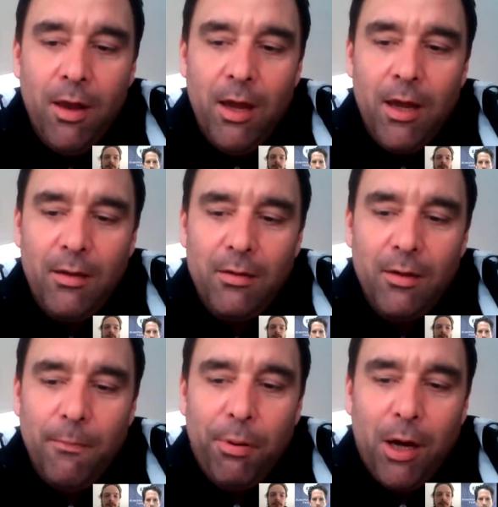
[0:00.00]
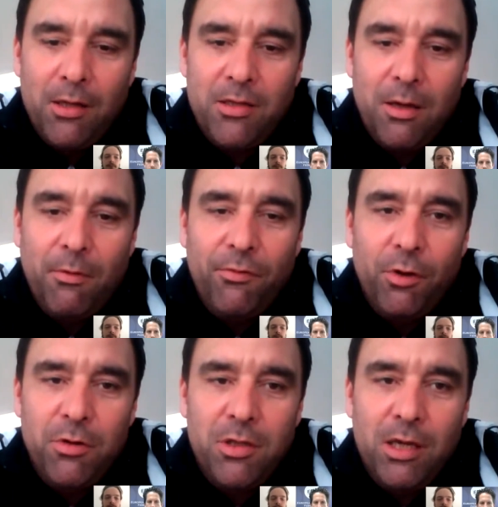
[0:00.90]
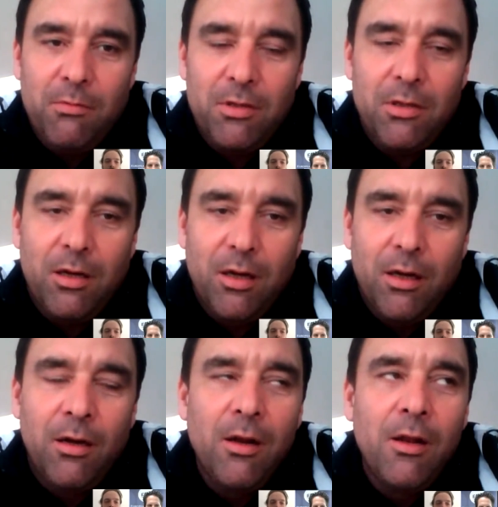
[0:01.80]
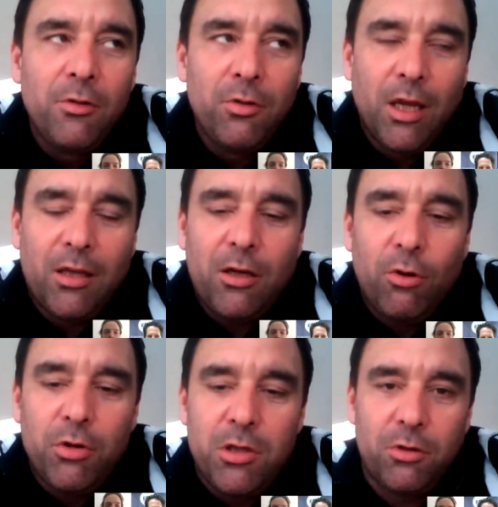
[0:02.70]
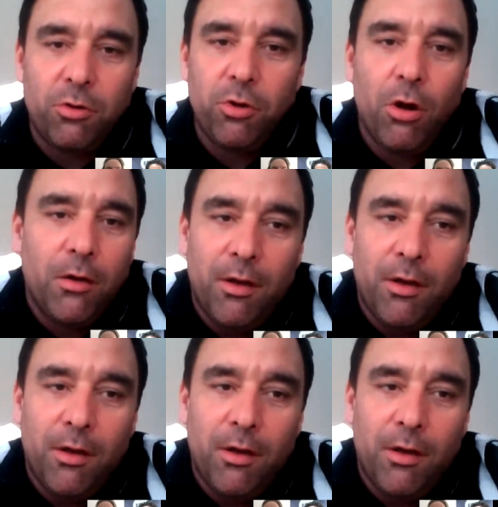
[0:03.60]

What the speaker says: and pass some of those teams to get closer to Győr.